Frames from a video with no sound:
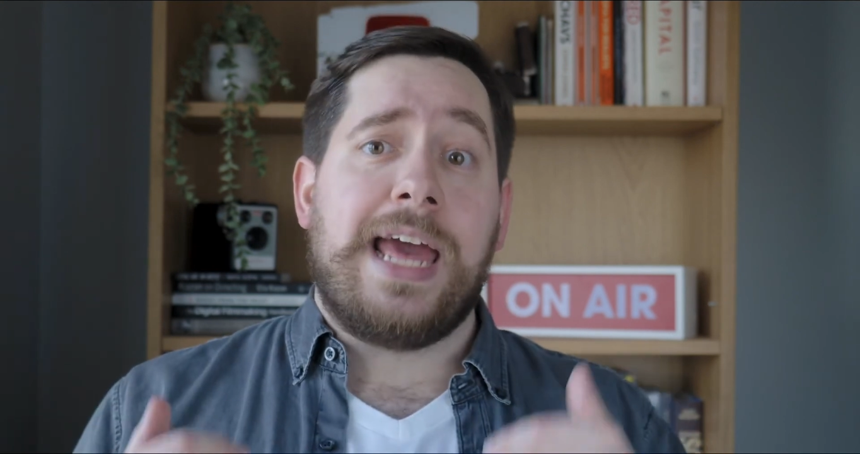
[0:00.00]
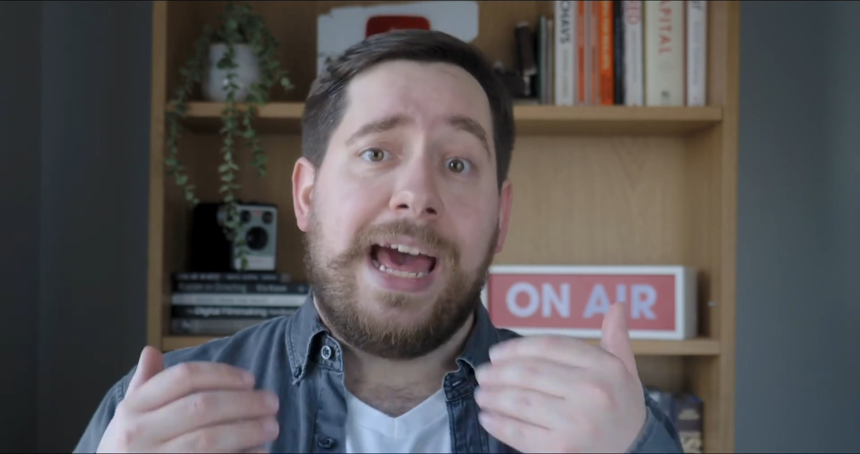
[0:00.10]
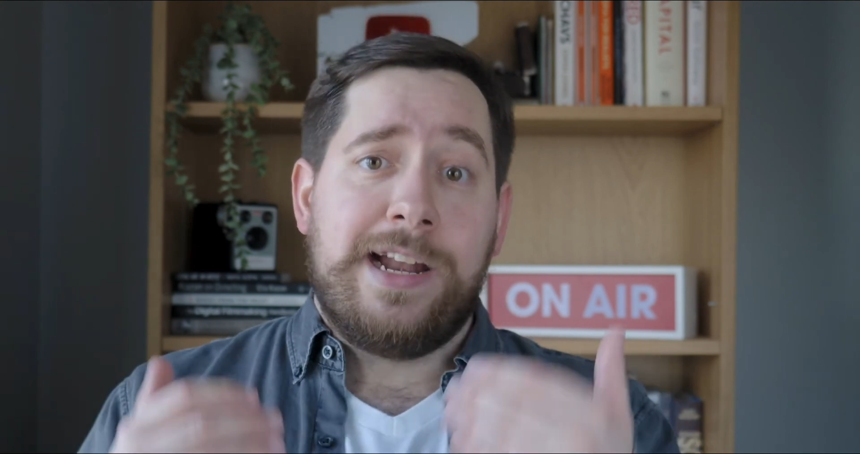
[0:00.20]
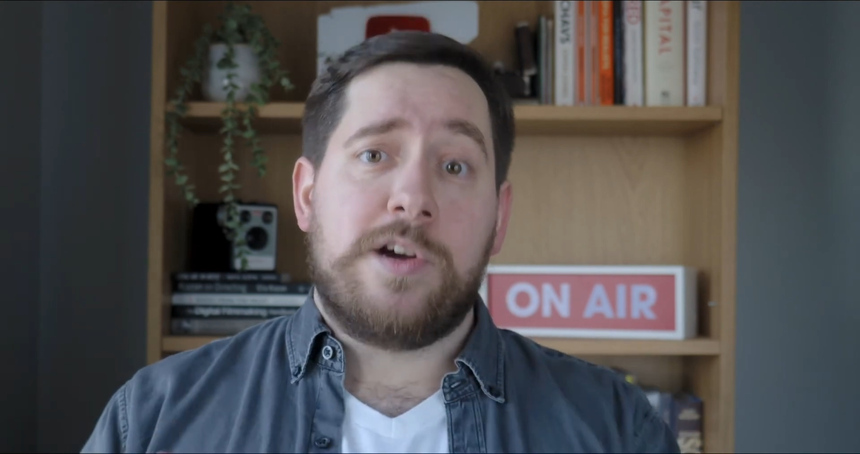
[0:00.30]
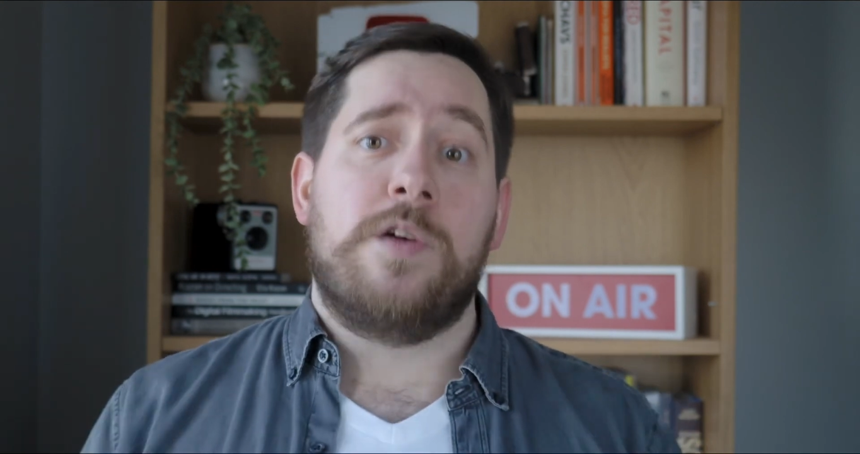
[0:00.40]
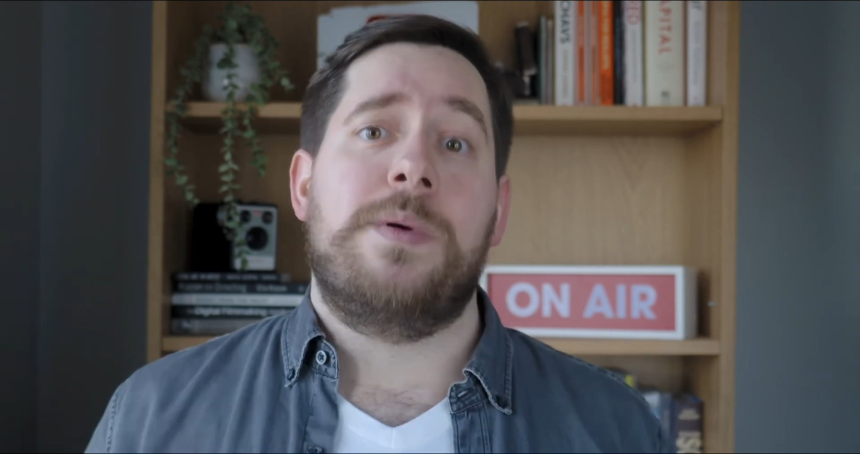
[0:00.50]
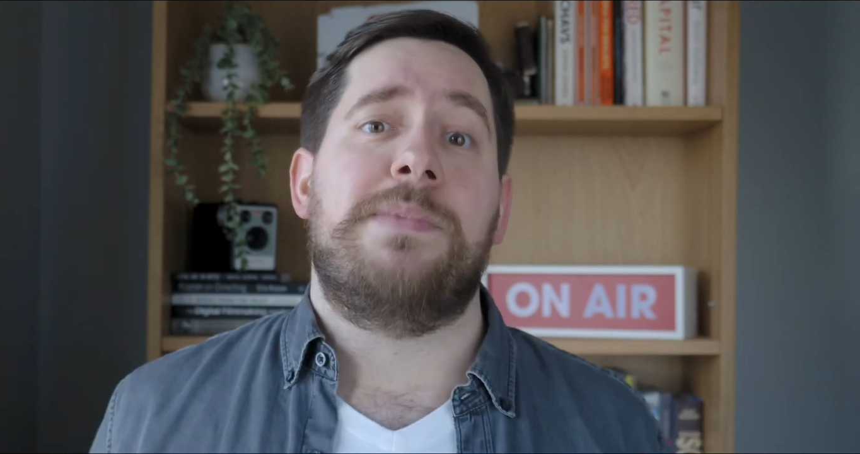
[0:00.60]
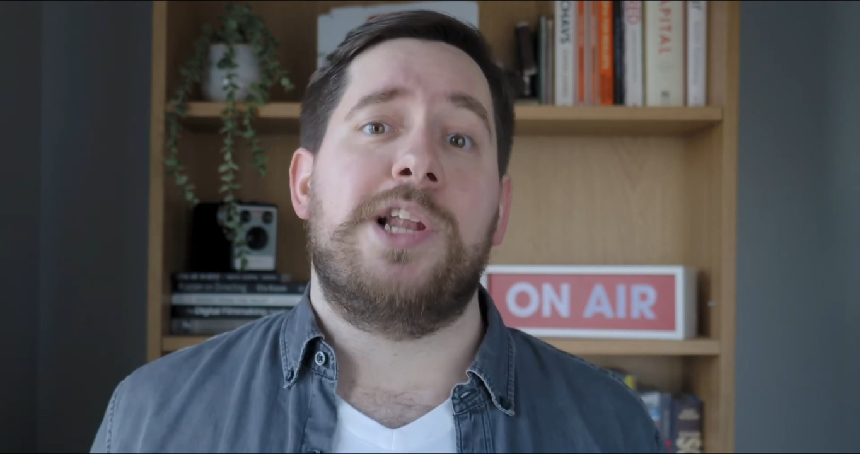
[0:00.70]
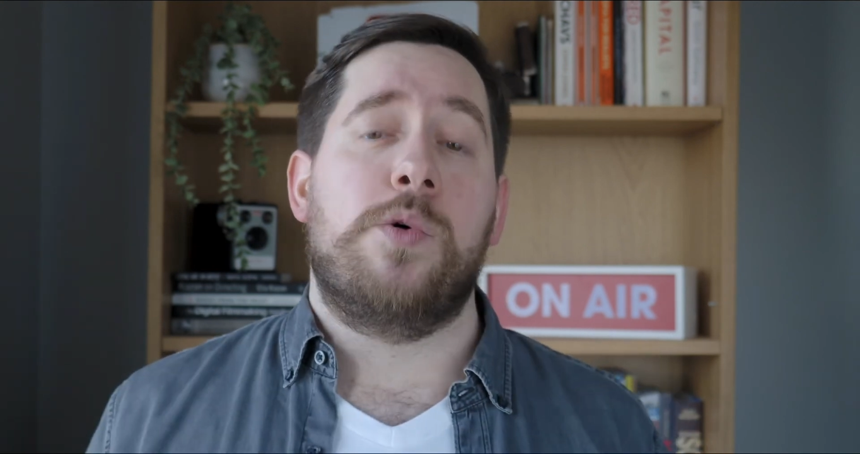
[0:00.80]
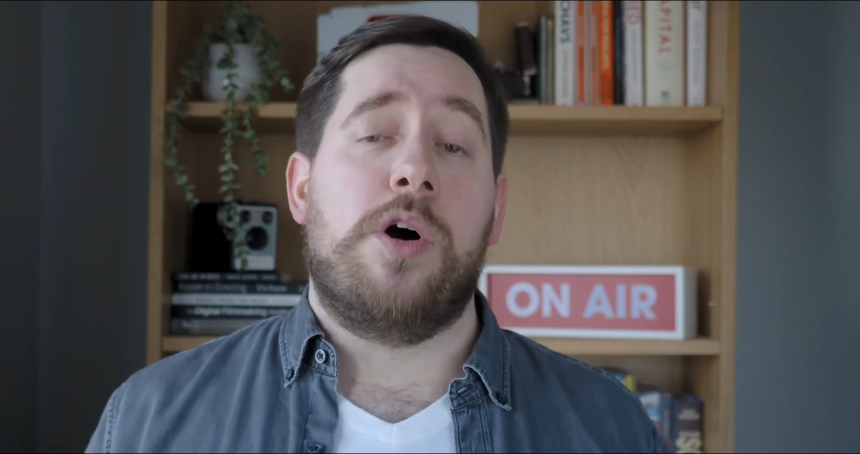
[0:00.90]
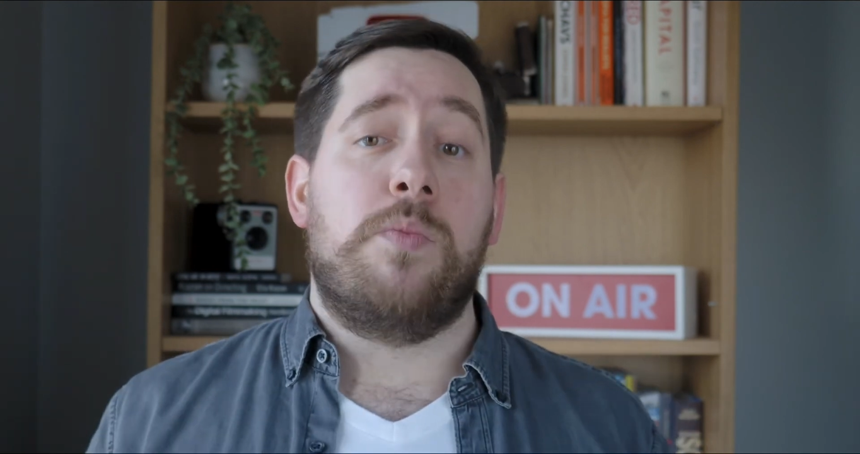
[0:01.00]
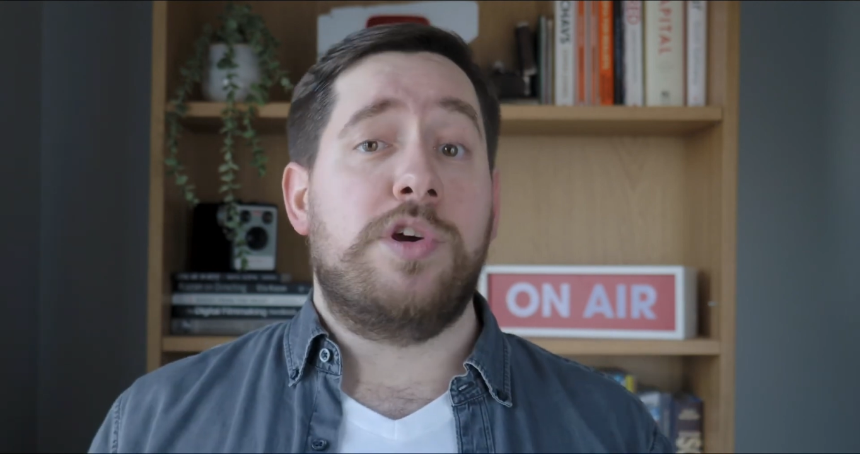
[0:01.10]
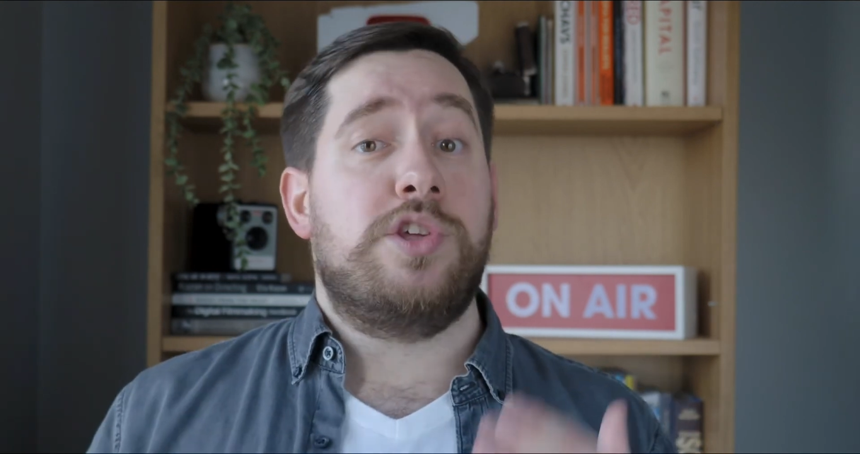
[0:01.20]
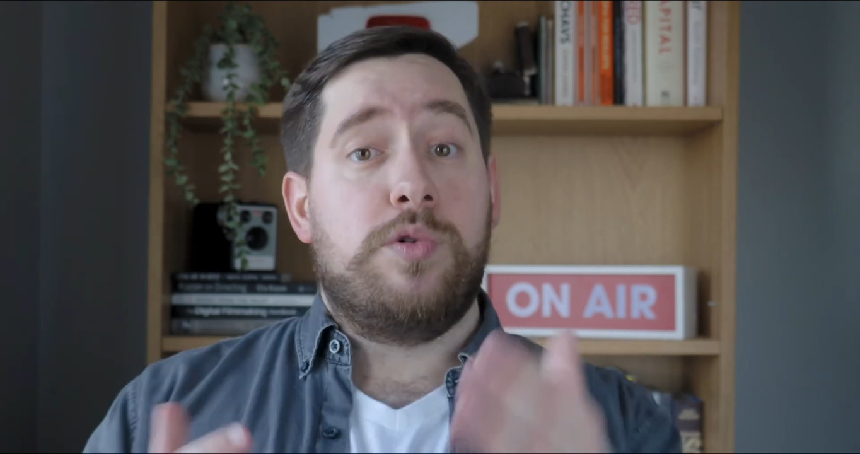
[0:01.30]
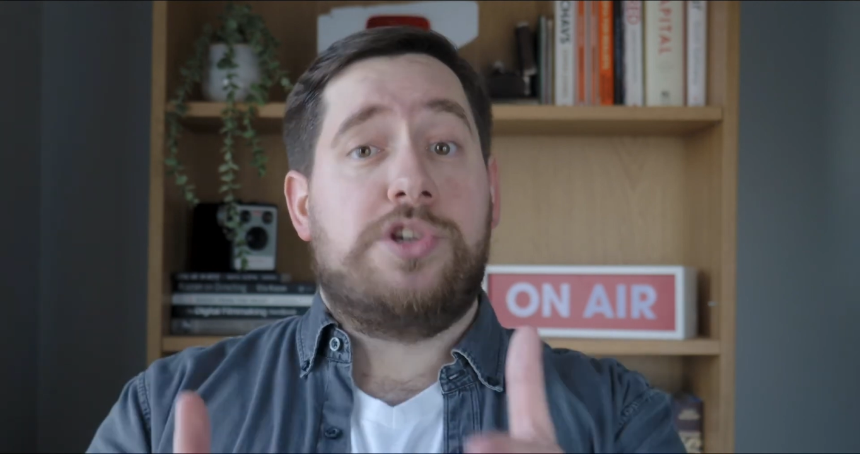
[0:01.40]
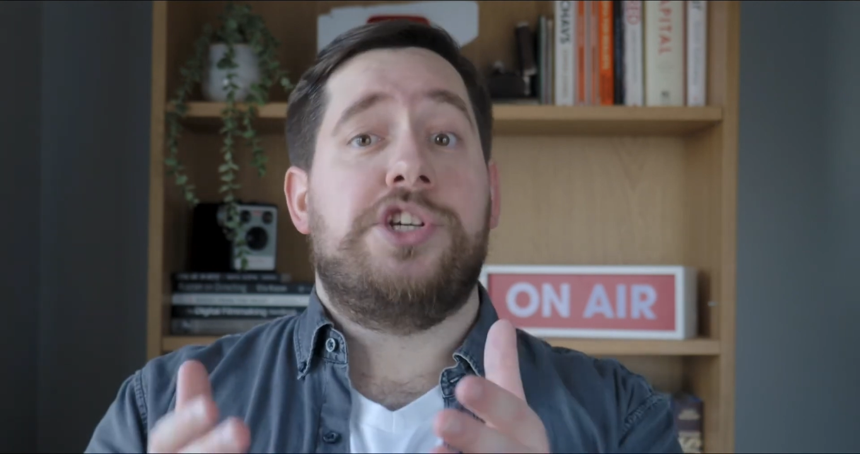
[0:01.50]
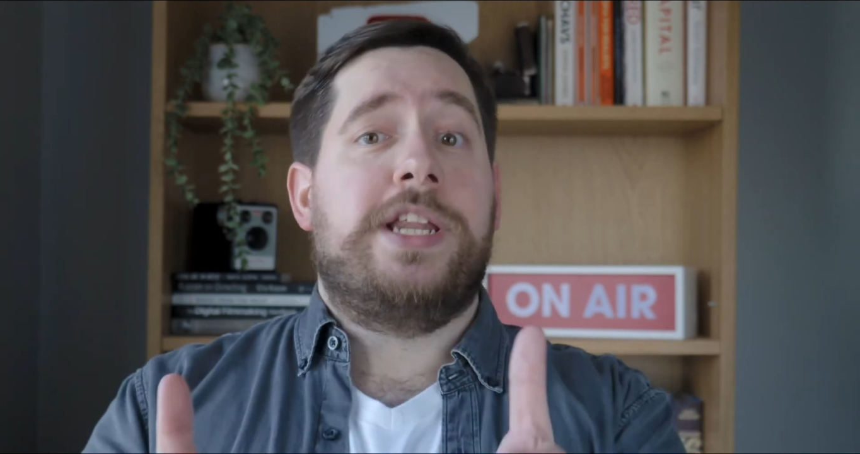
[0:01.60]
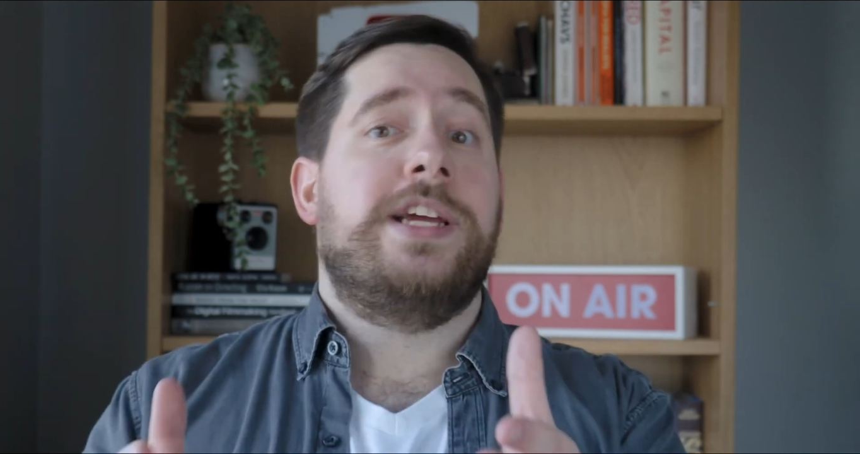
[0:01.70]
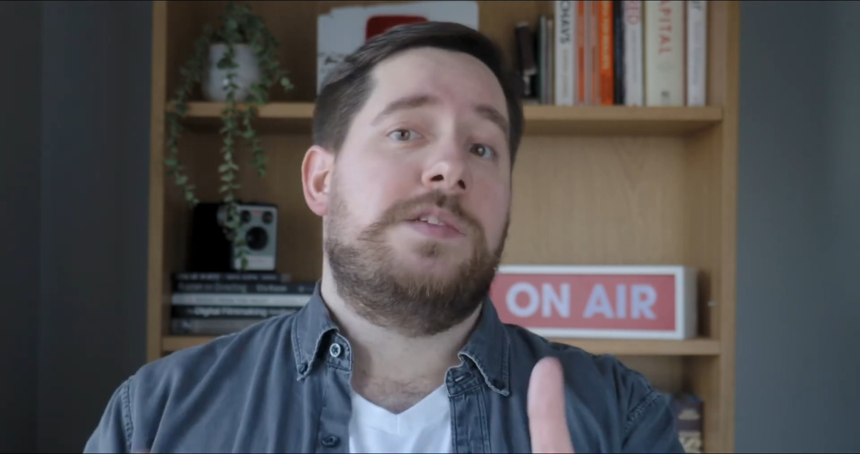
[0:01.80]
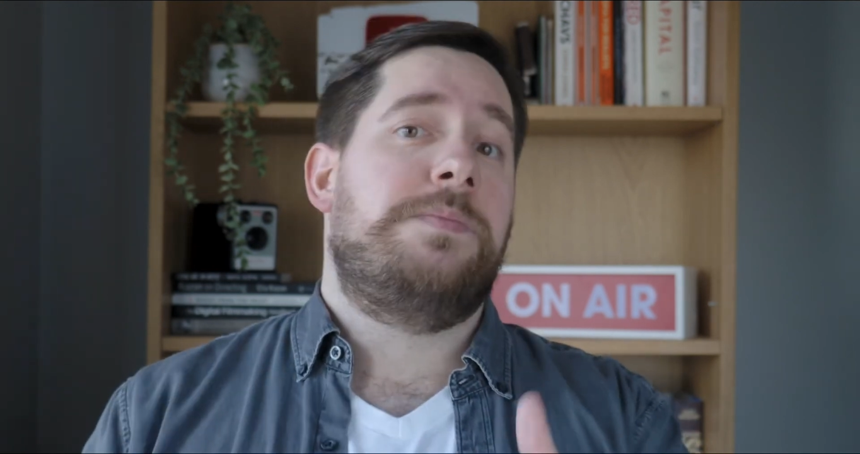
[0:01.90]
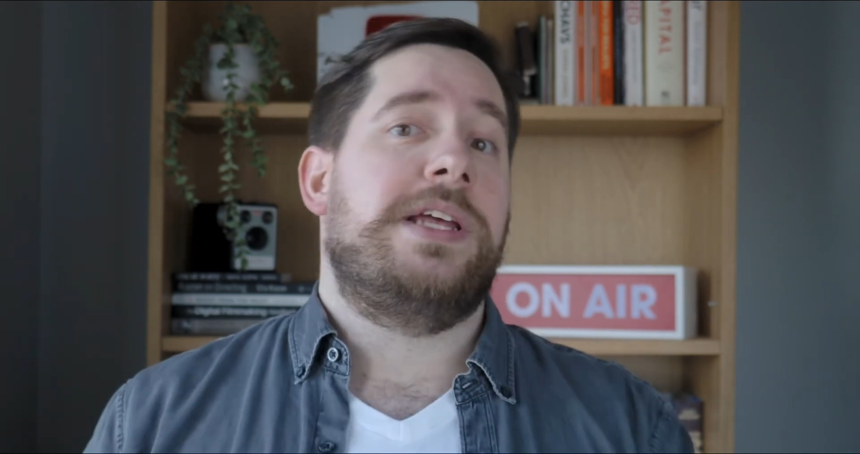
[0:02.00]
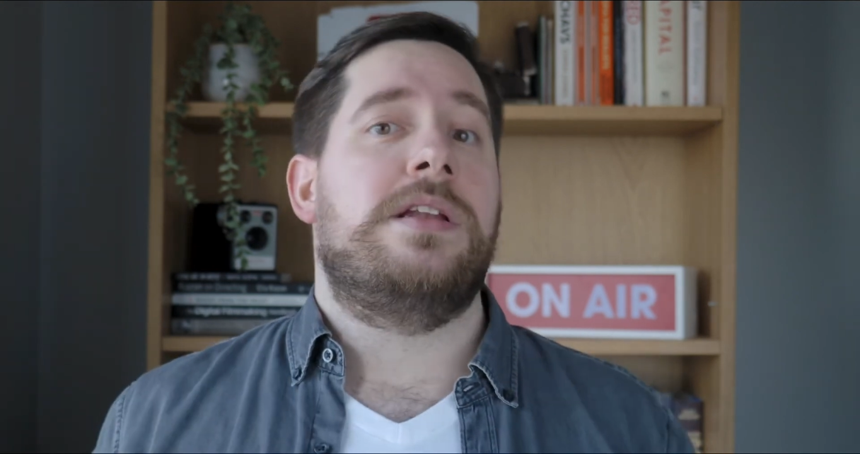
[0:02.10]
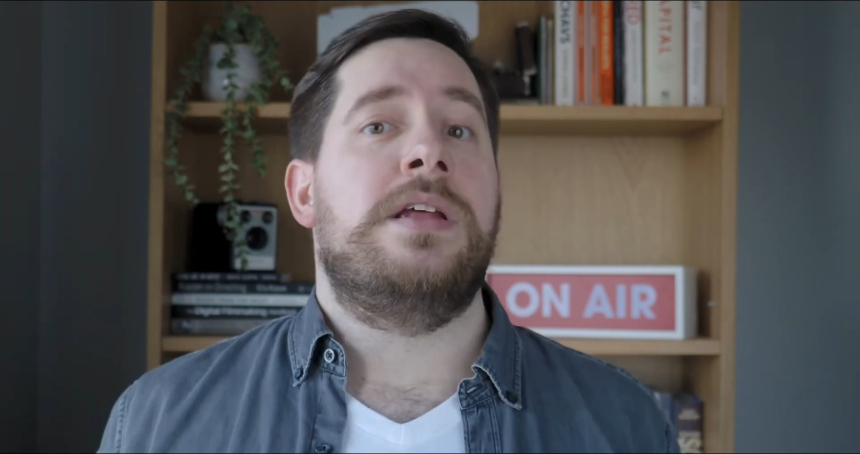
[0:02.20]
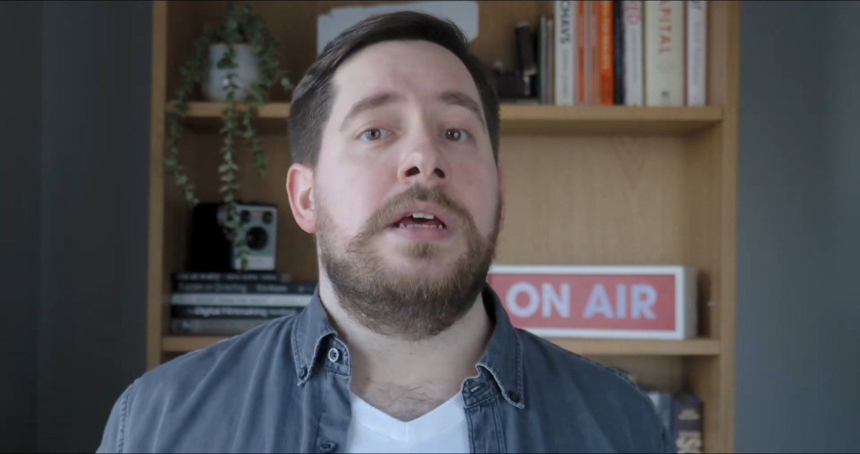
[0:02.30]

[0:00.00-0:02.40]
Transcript: and a comment below on what your journey has been.